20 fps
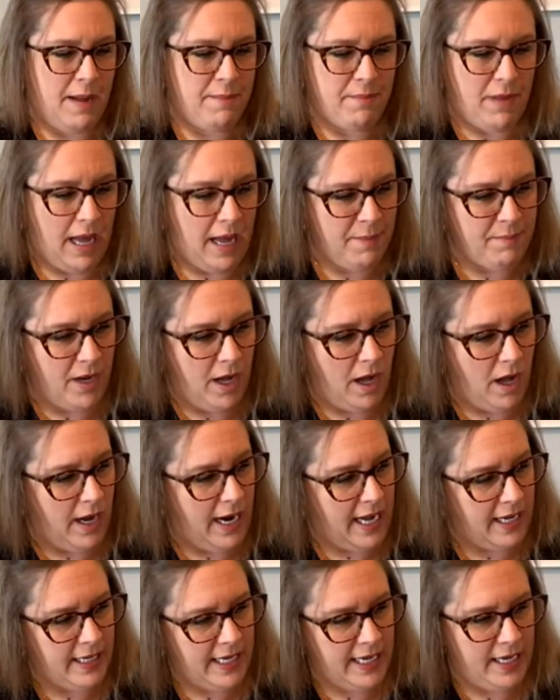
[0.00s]
I'm I'm
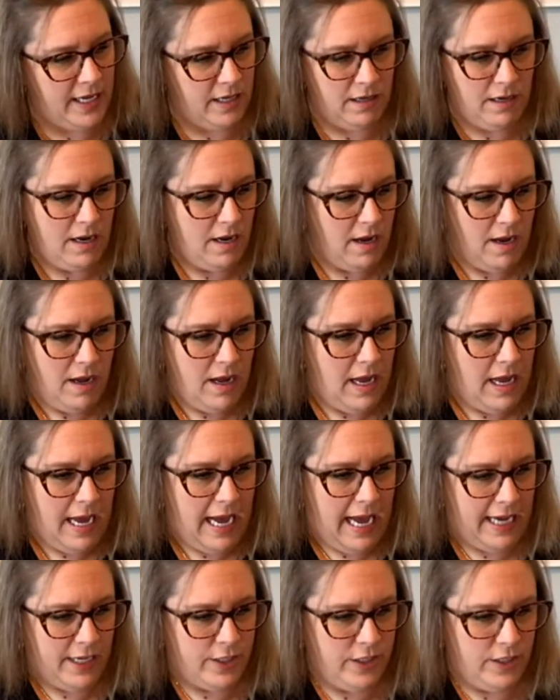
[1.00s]
not. I can't.
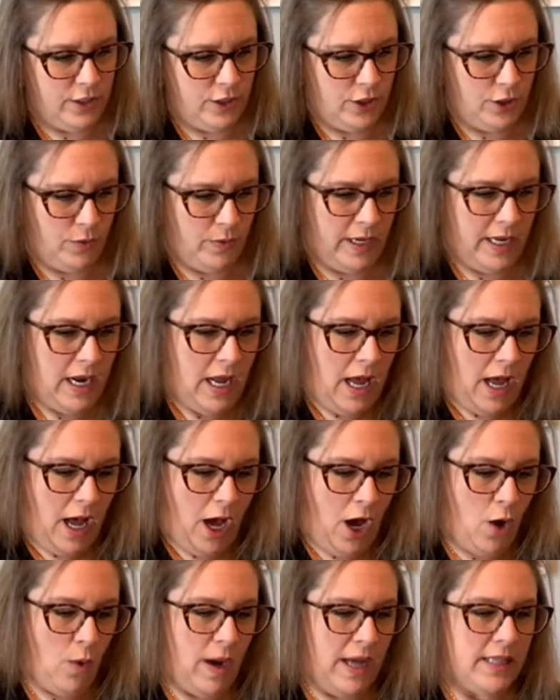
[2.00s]
I couldn't do it.
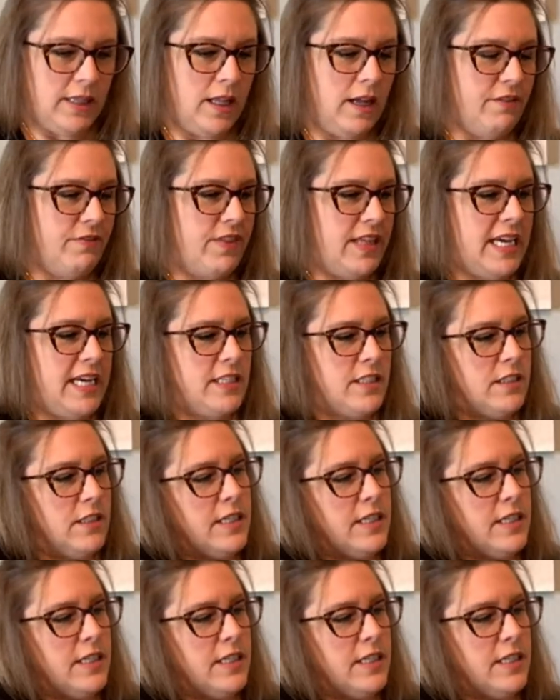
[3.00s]
Oh, I love these.